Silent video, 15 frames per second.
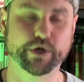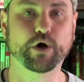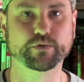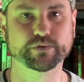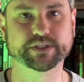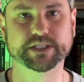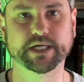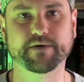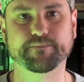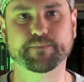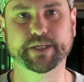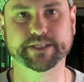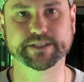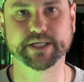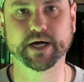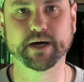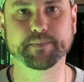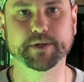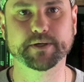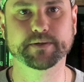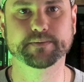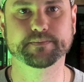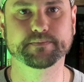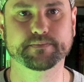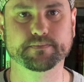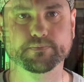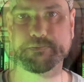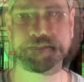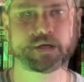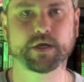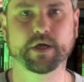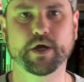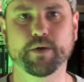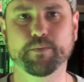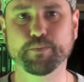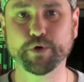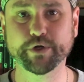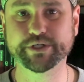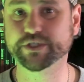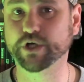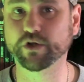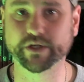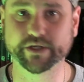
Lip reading: when the cult stuff picks up. Pretty